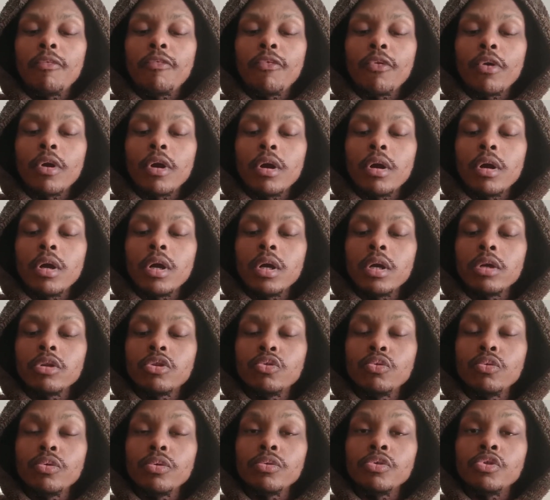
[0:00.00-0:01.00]
for her
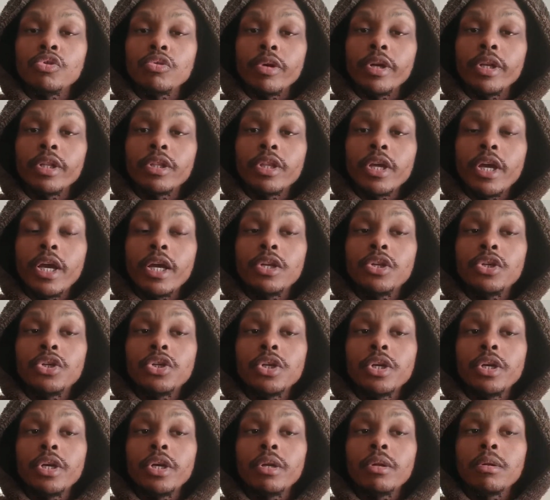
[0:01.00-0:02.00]
to drink that
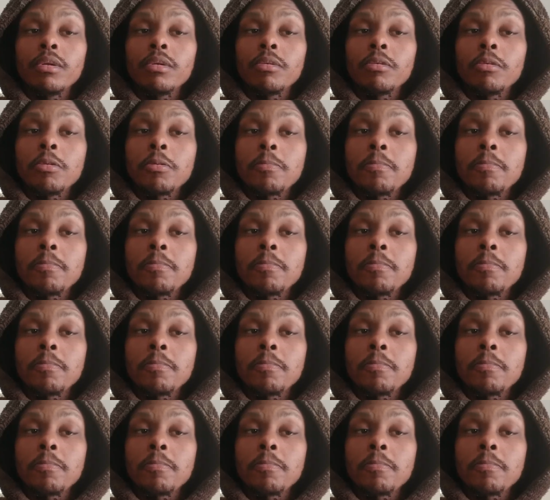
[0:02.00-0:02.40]
shit,